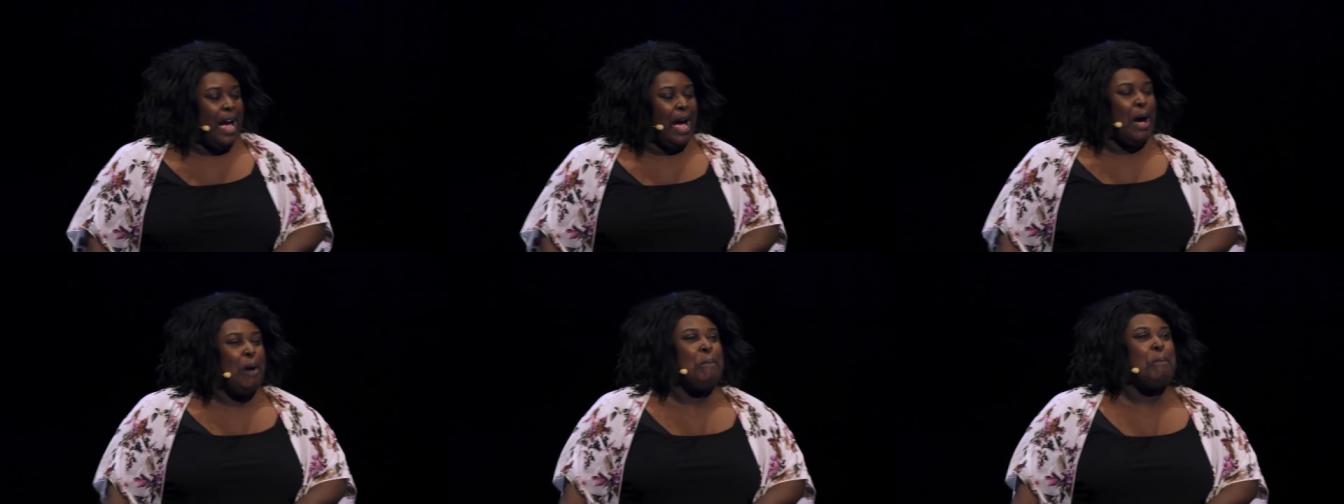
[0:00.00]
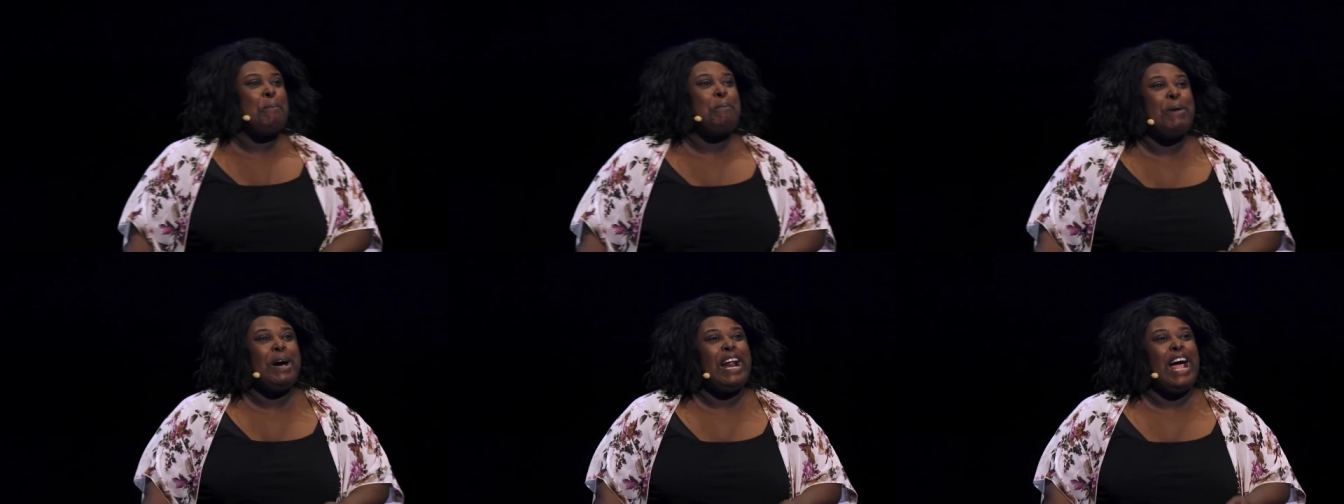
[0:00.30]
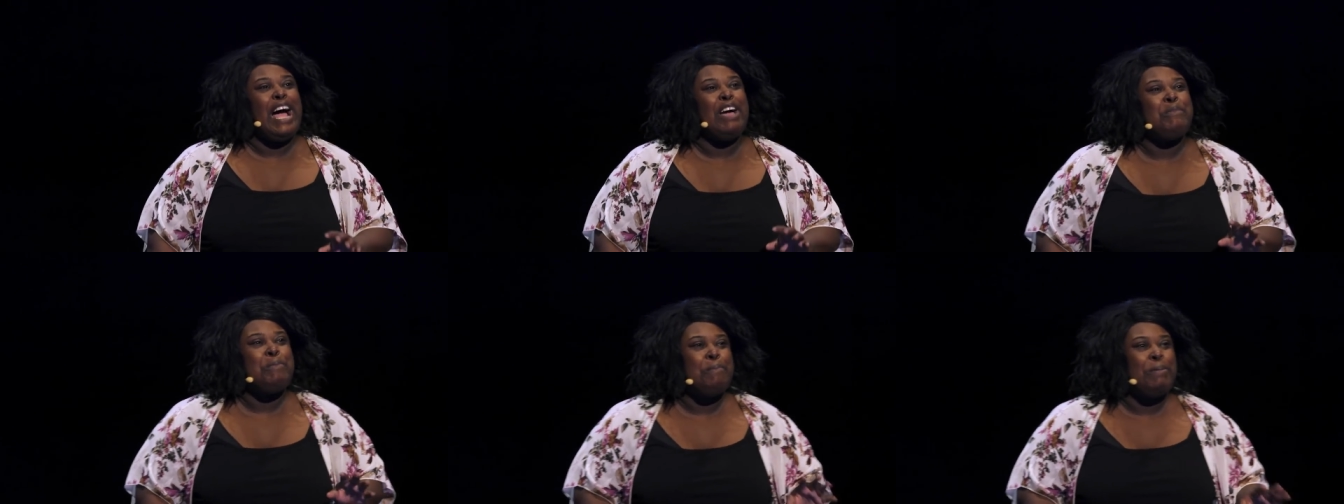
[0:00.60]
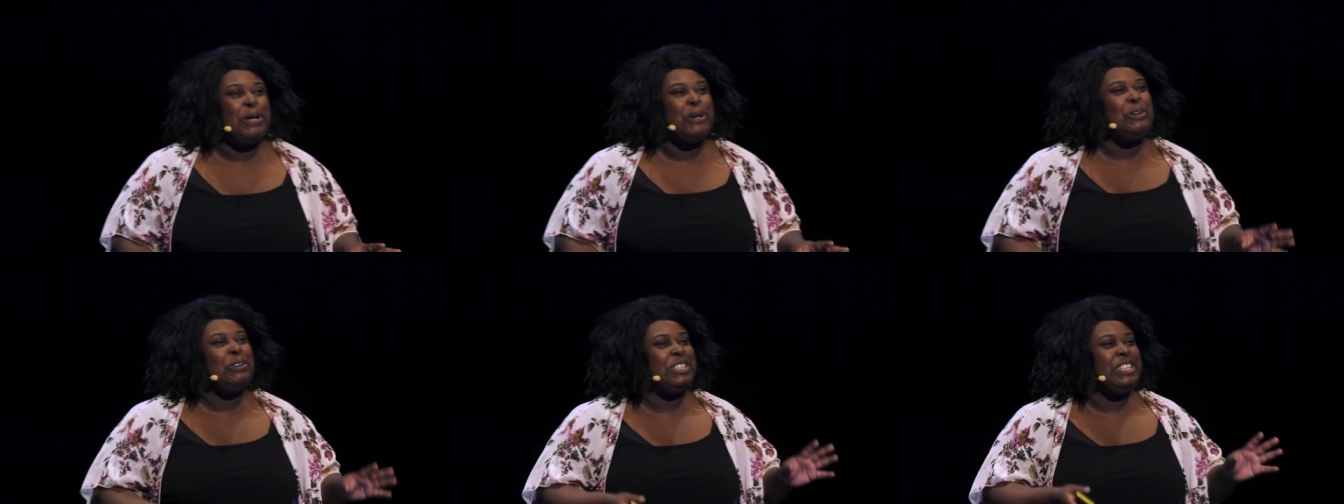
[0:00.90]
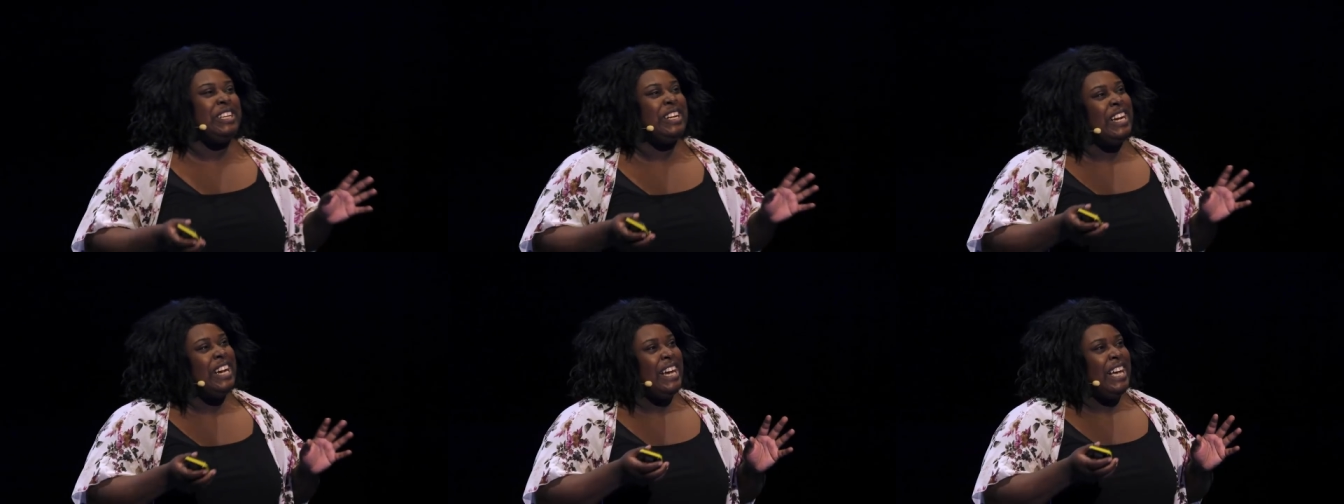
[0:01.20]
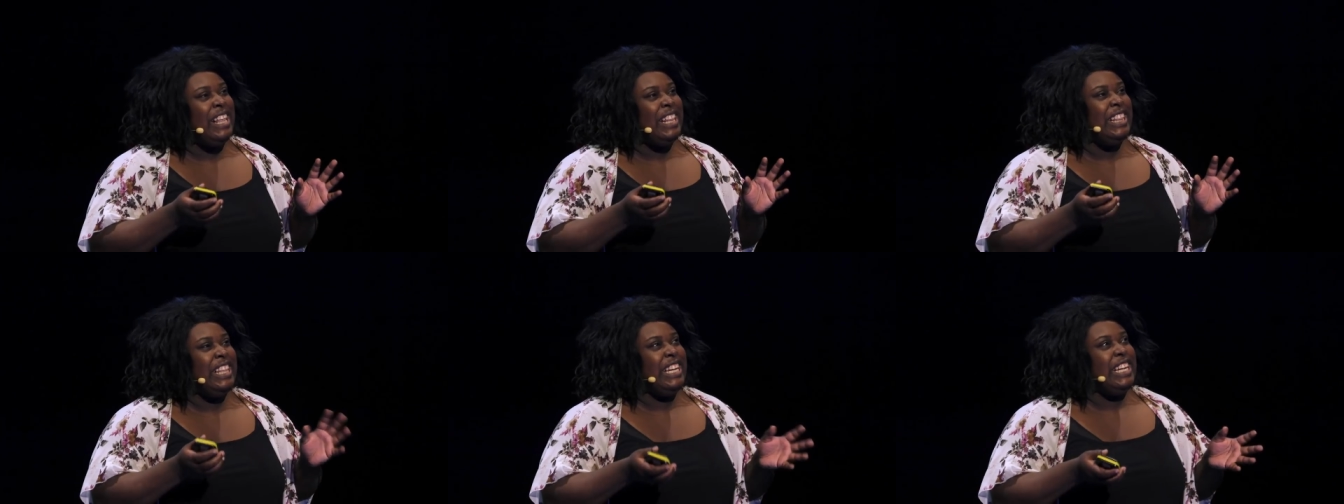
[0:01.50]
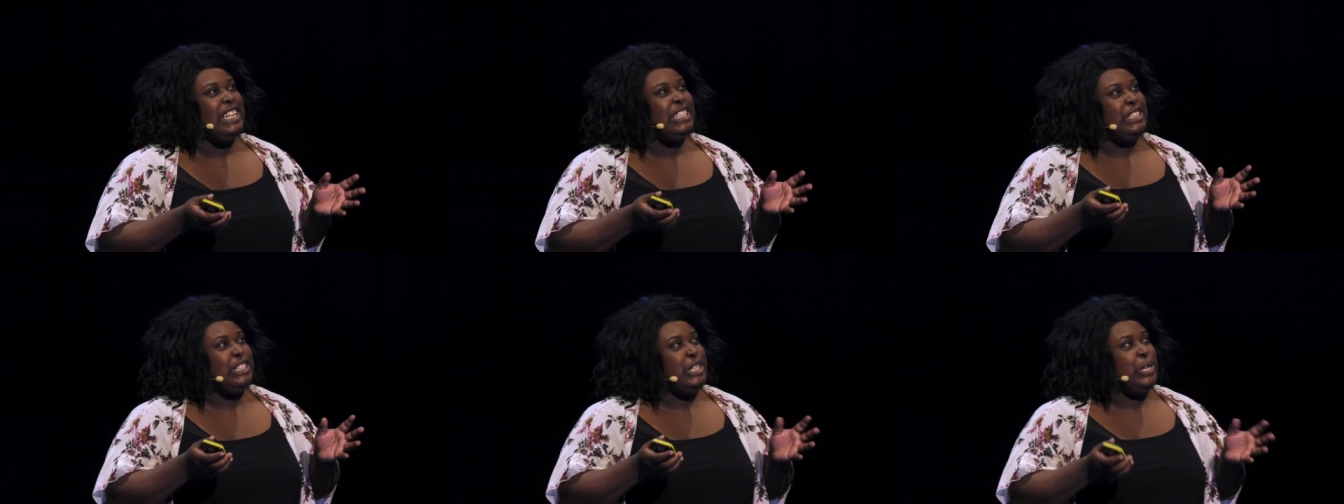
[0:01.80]
But I've built
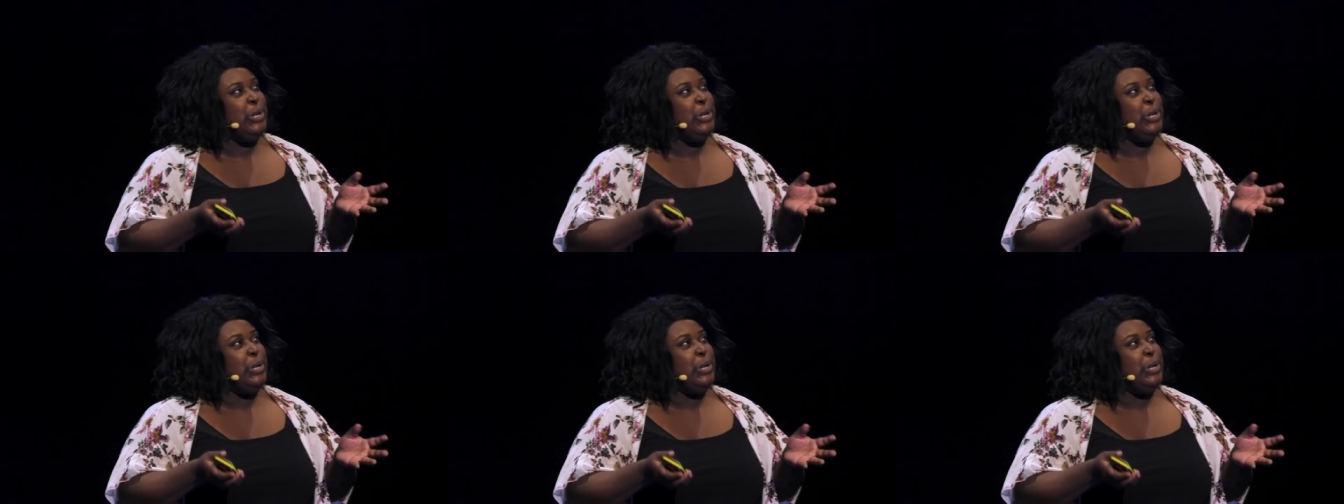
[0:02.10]
these